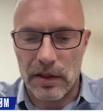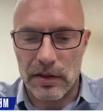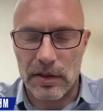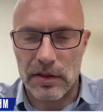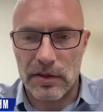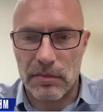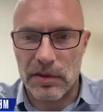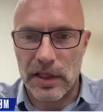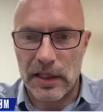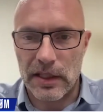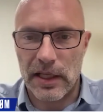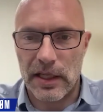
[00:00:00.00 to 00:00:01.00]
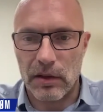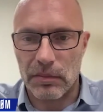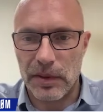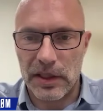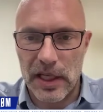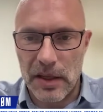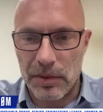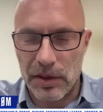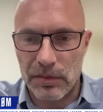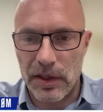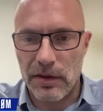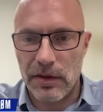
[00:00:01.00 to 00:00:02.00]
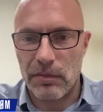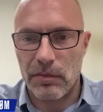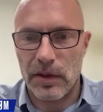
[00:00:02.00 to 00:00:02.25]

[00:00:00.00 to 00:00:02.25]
systems that cannot be tampered with,